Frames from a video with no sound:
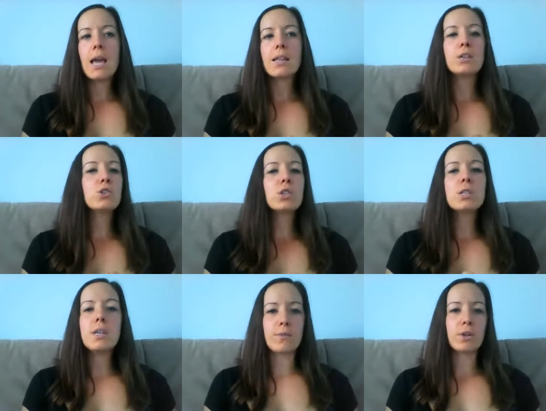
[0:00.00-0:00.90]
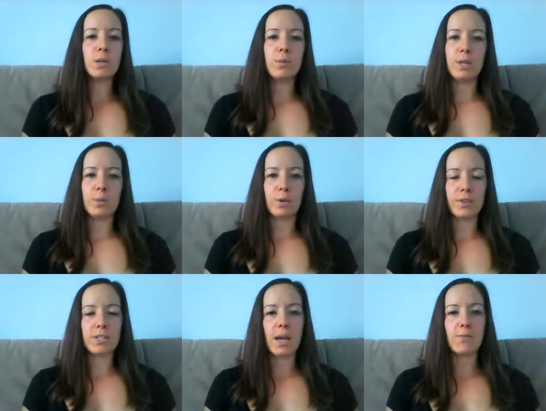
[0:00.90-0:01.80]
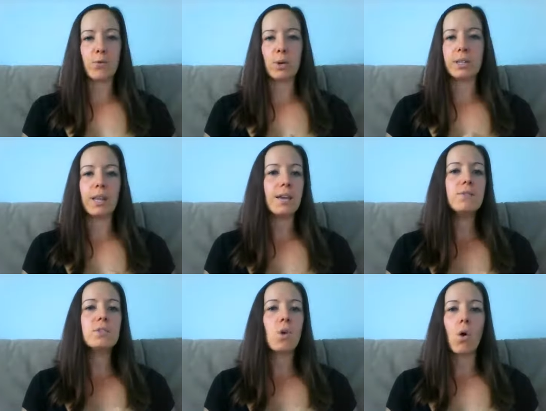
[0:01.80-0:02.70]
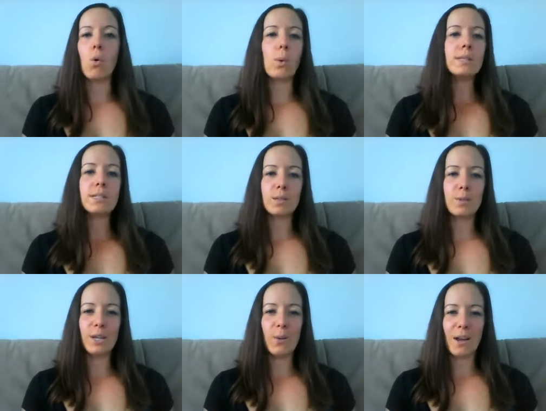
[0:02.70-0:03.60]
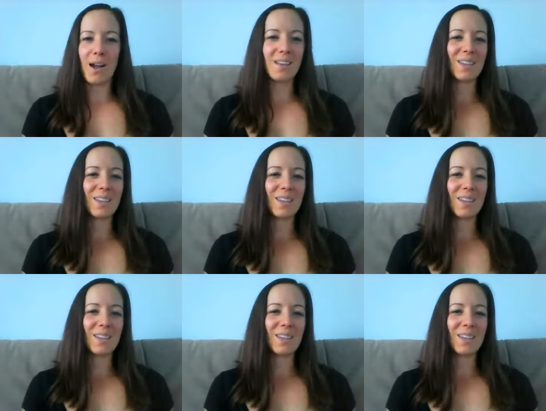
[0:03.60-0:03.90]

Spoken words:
There's just never going to be a perfect time for it. Life is always going to be going on.